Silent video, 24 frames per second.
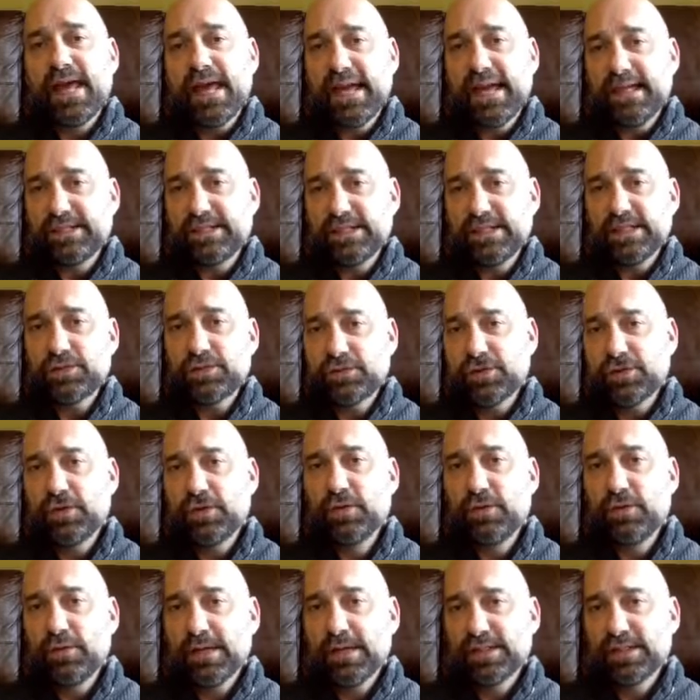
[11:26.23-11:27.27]
is it
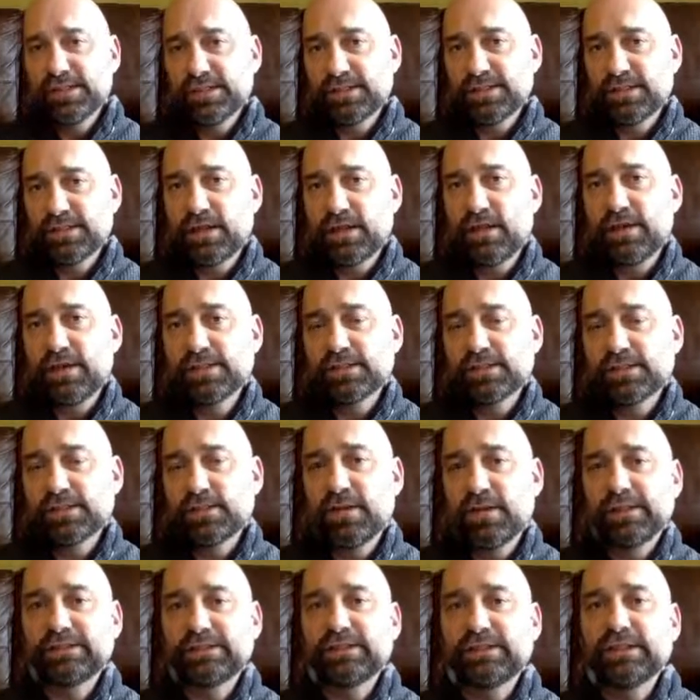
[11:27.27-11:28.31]
true is a science
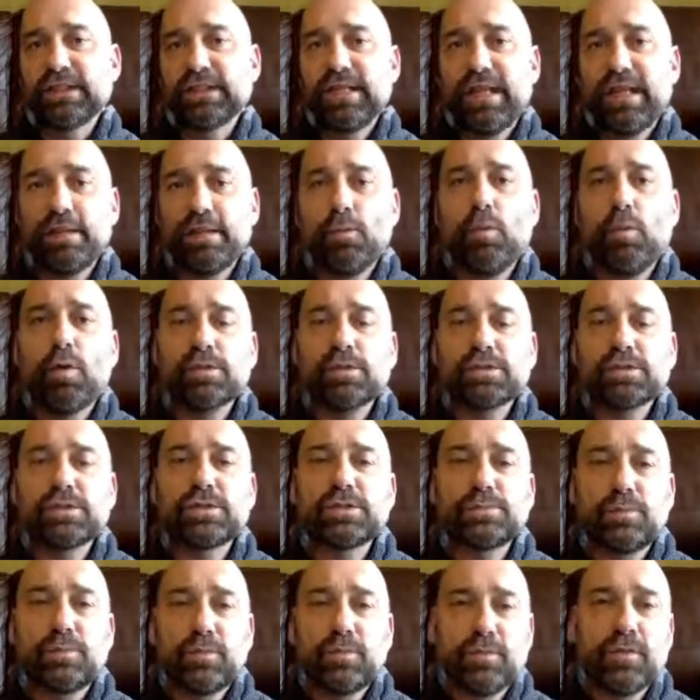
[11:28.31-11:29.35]
question. It
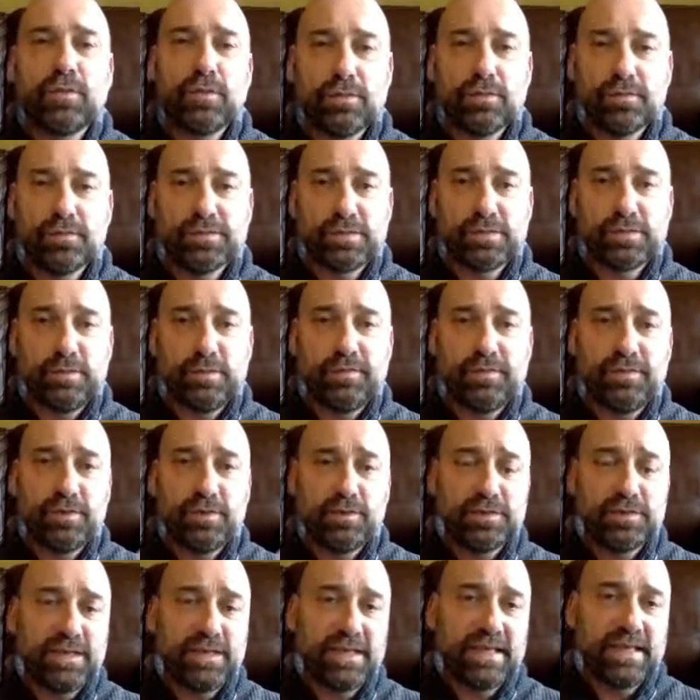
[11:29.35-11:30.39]
wants proof. So if you
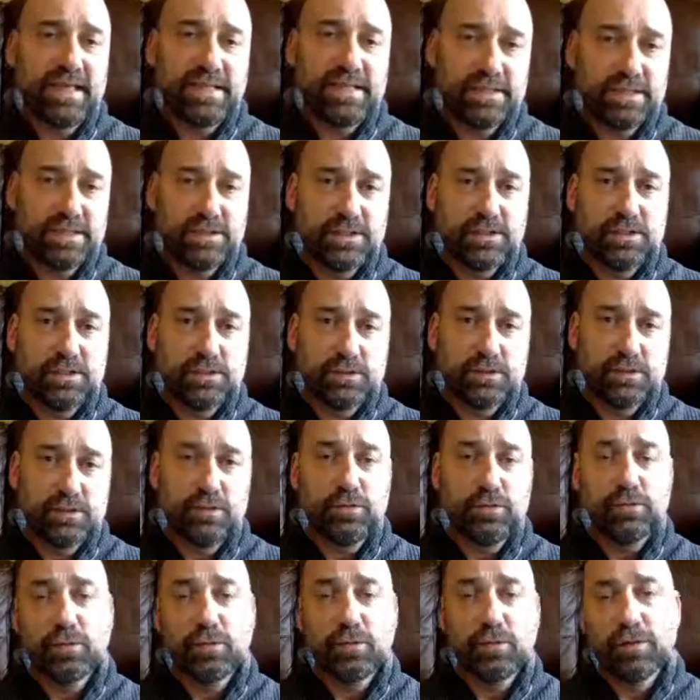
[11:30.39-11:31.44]
say yes, it's
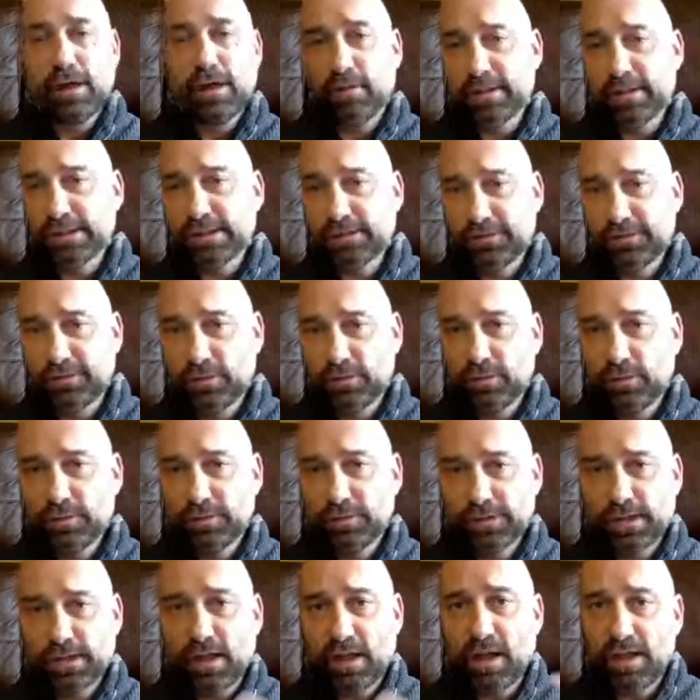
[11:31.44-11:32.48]
true or no, it's
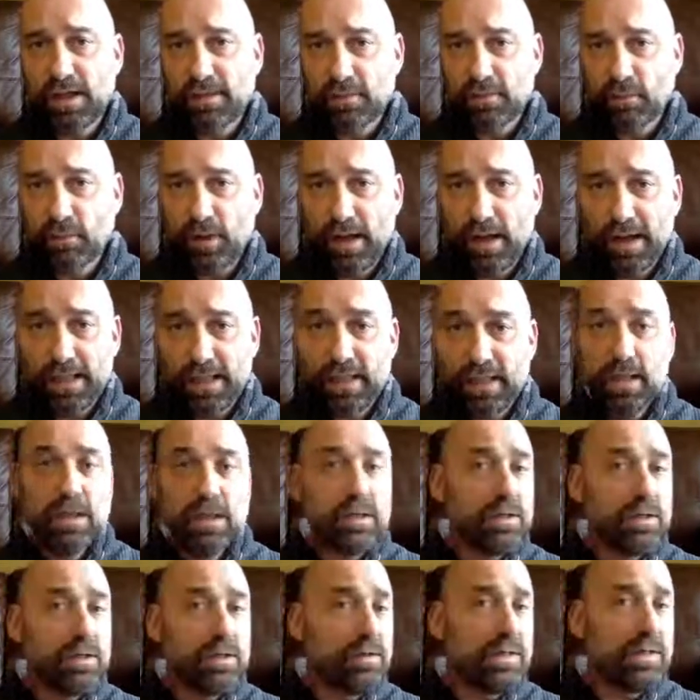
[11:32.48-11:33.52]
false, either way,
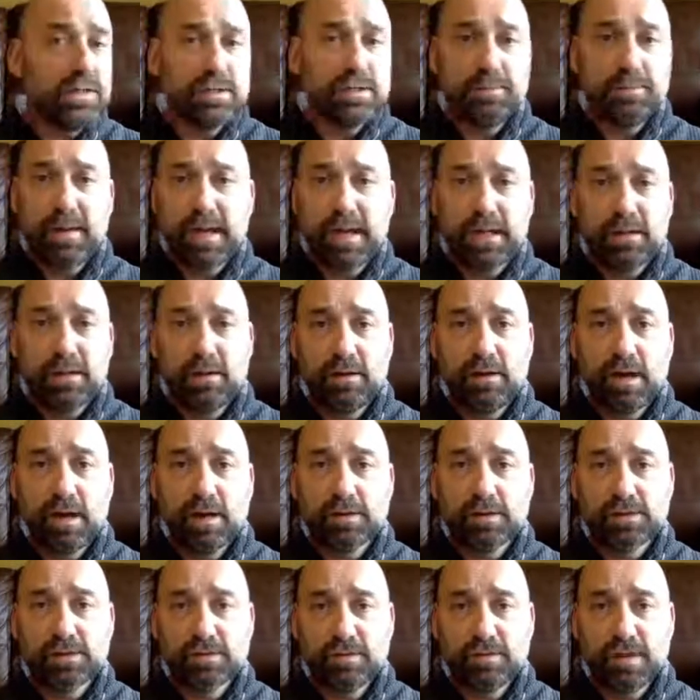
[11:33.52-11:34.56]
you need to back your
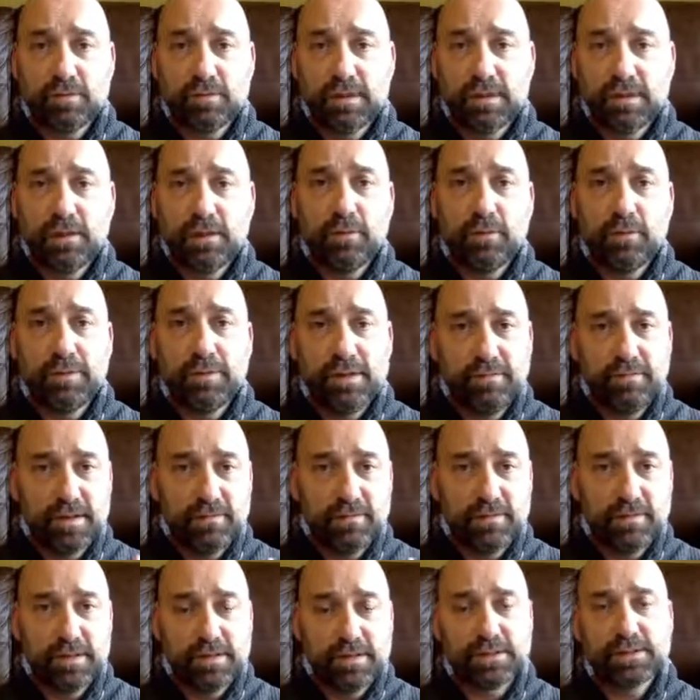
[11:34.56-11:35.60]
answer up with a little bit of
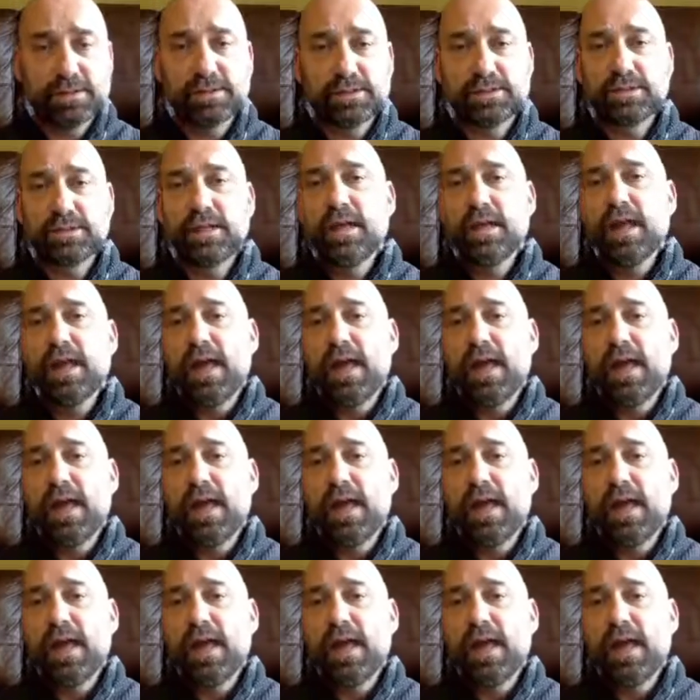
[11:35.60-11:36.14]
evidence.